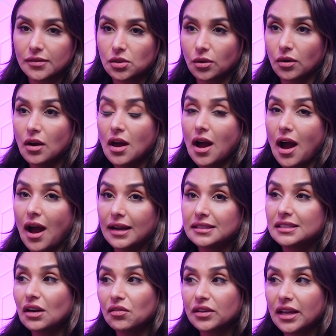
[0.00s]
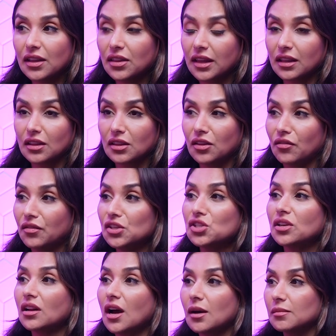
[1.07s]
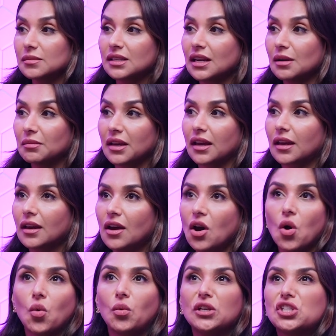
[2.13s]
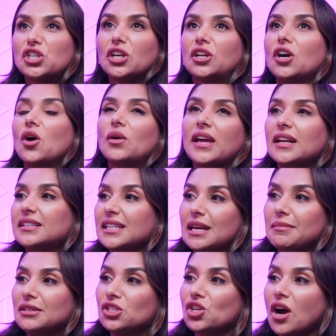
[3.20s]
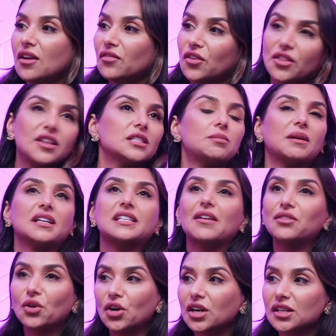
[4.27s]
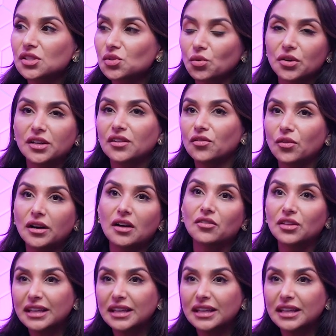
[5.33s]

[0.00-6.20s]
So I definitely had like the vision comes, and I'm like, we should go get Damon John for this because have you heard his story of whatever?